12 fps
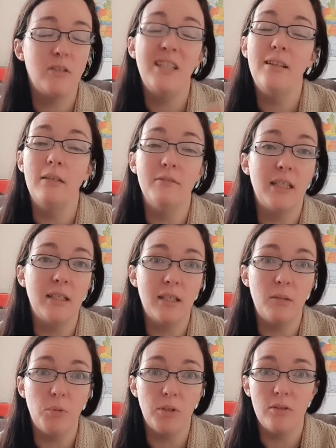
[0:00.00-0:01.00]
He loves that kind
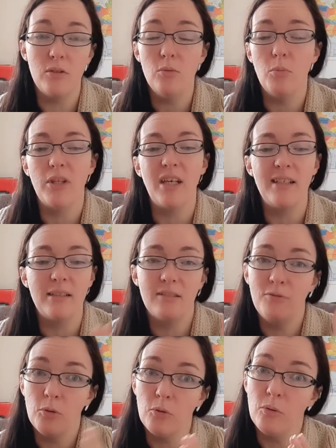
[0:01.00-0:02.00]
of book too, but that is
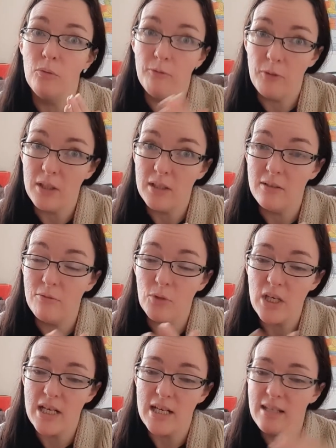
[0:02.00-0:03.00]
for fun reading.